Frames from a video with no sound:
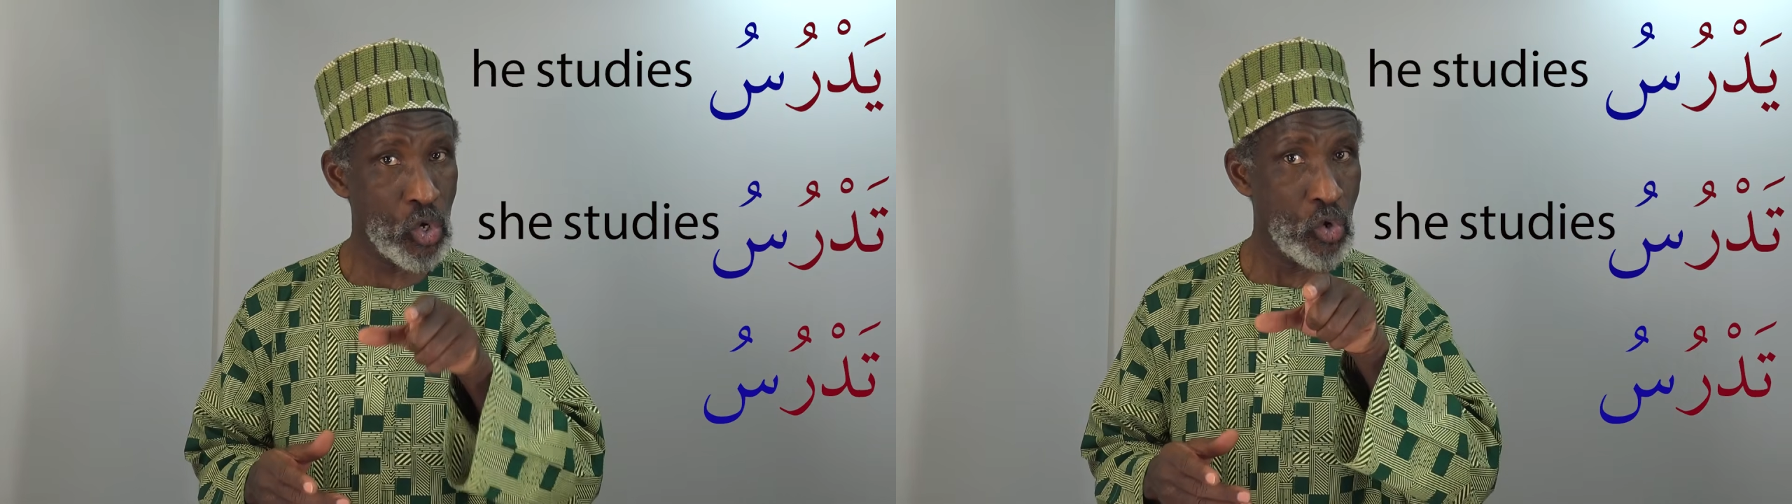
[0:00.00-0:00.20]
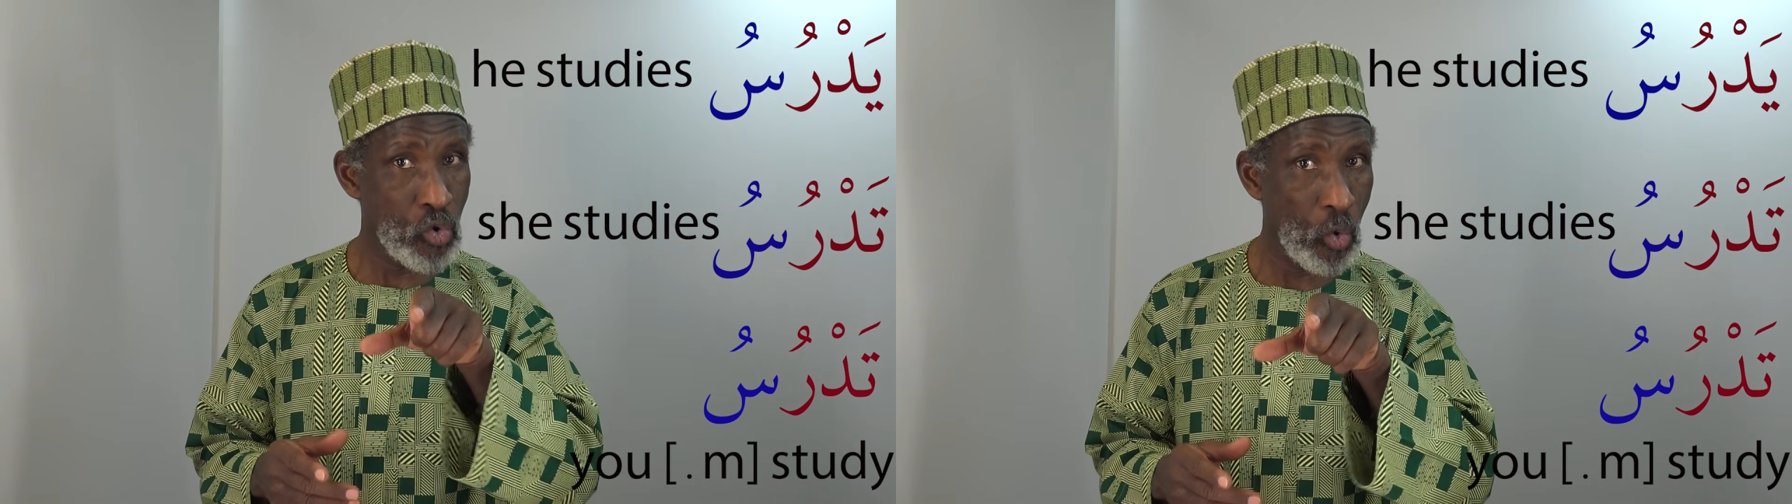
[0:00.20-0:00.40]

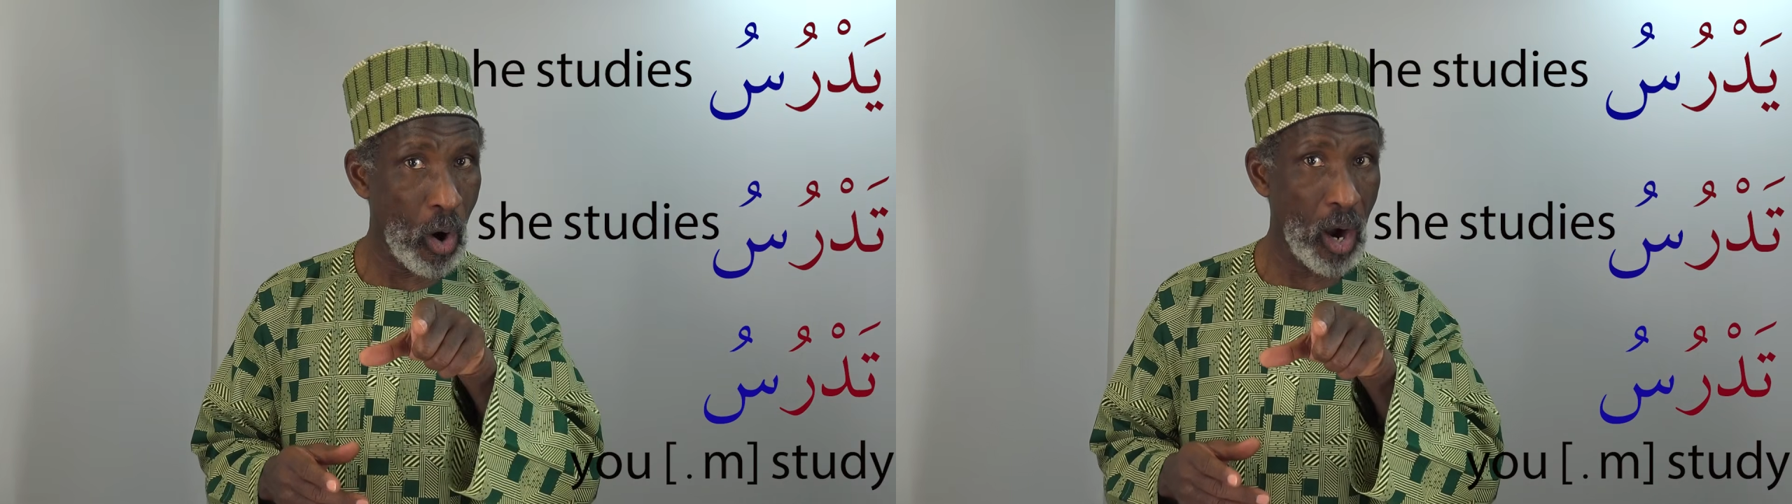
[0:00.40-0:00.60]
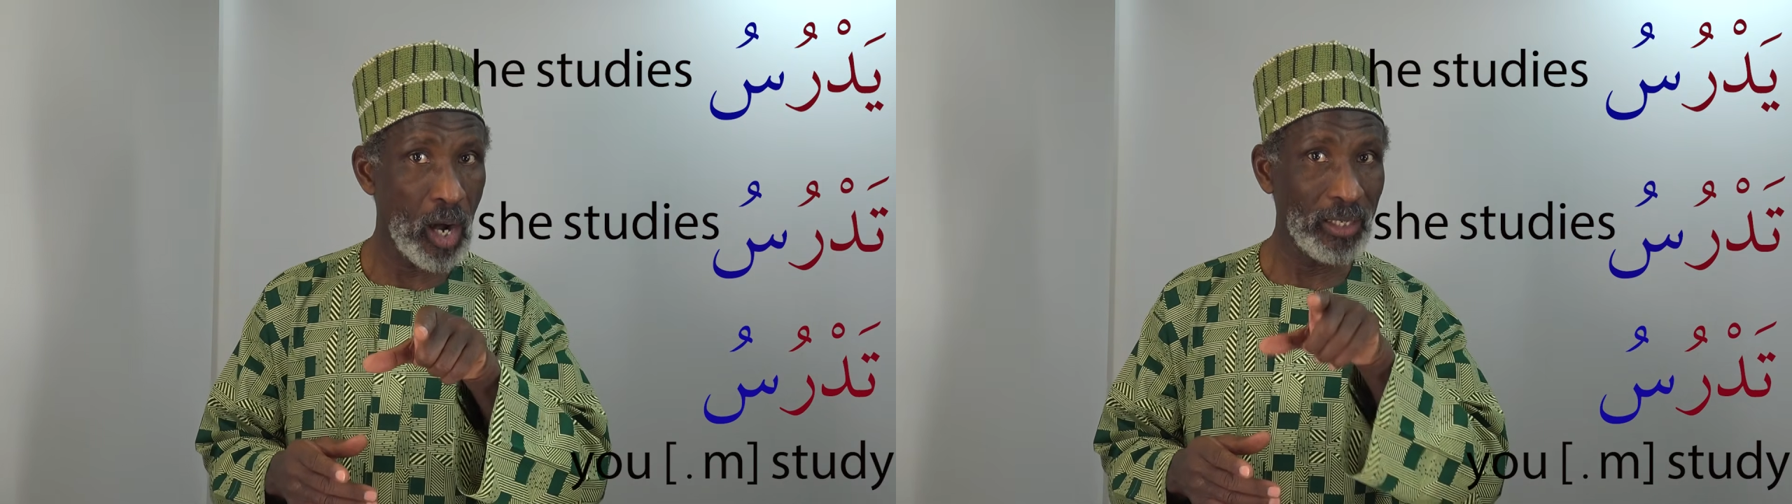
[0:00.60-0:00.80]
you
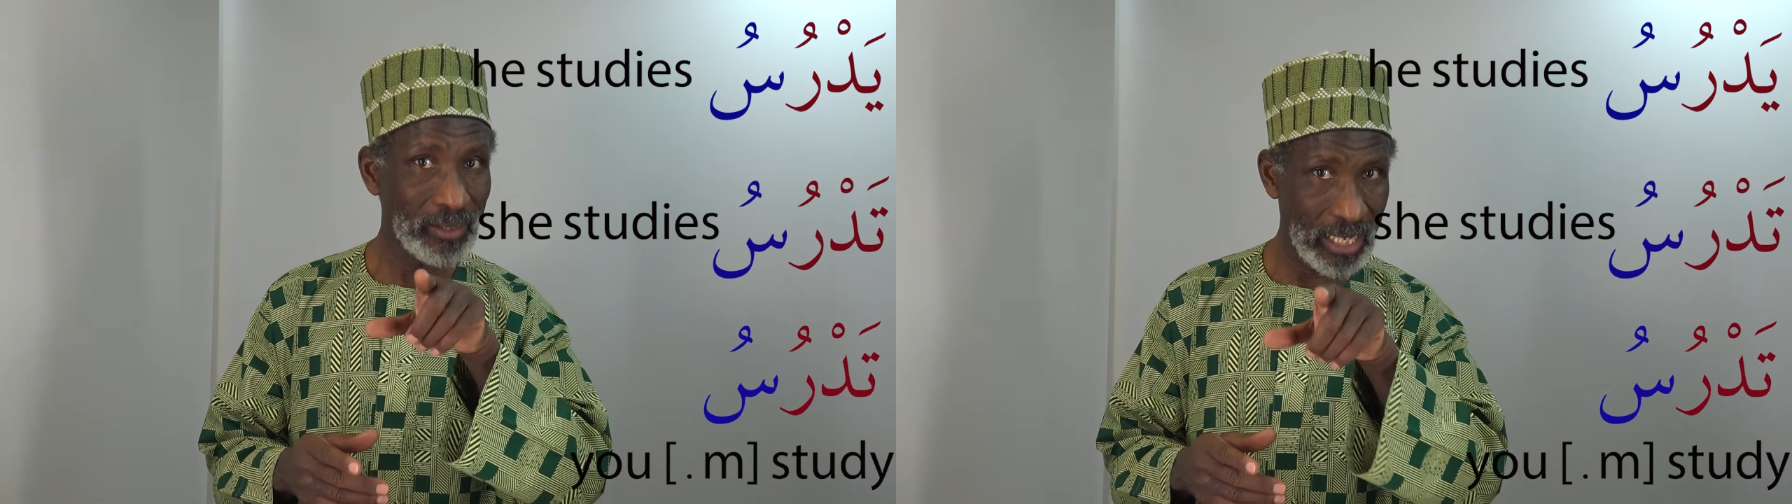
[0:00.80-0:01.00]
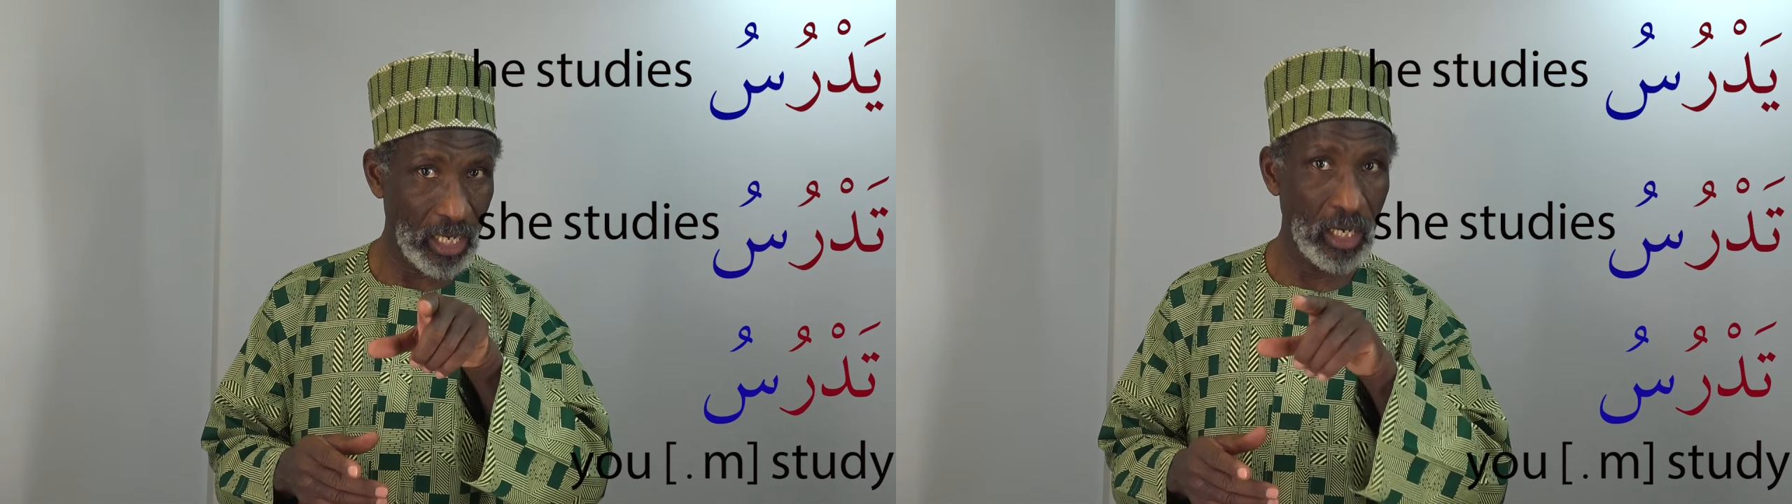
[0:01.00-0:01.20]
are
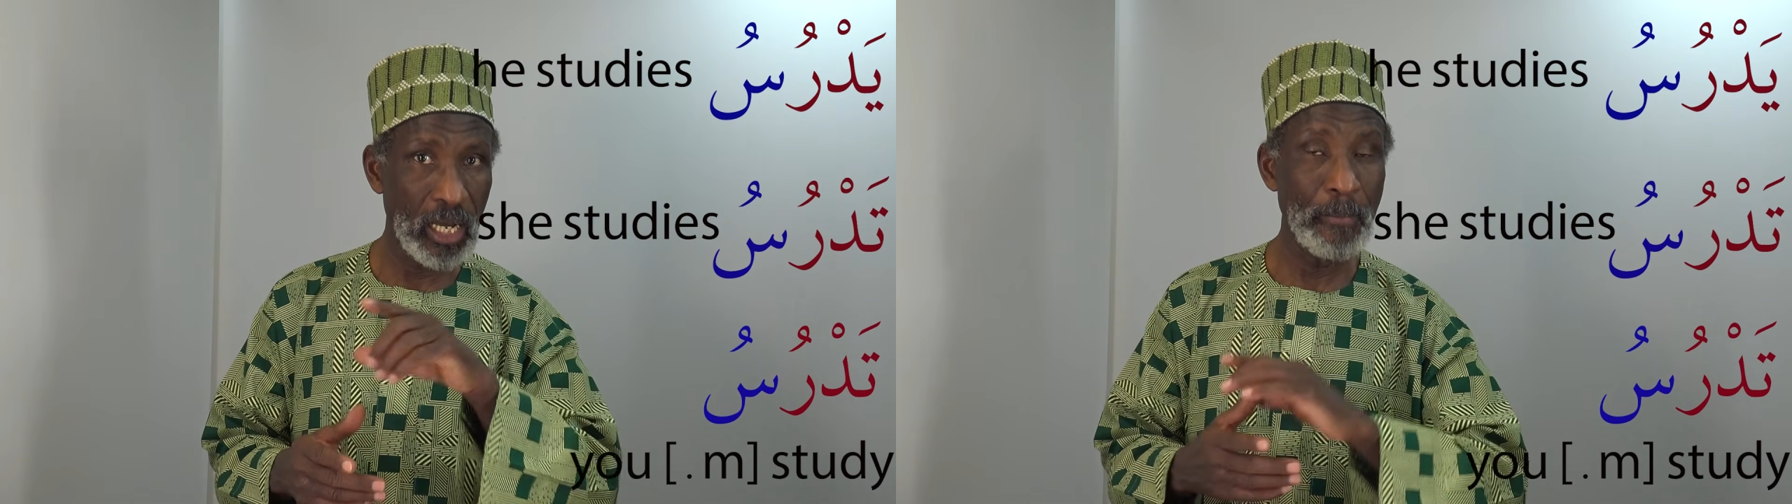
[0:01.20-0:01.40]
singular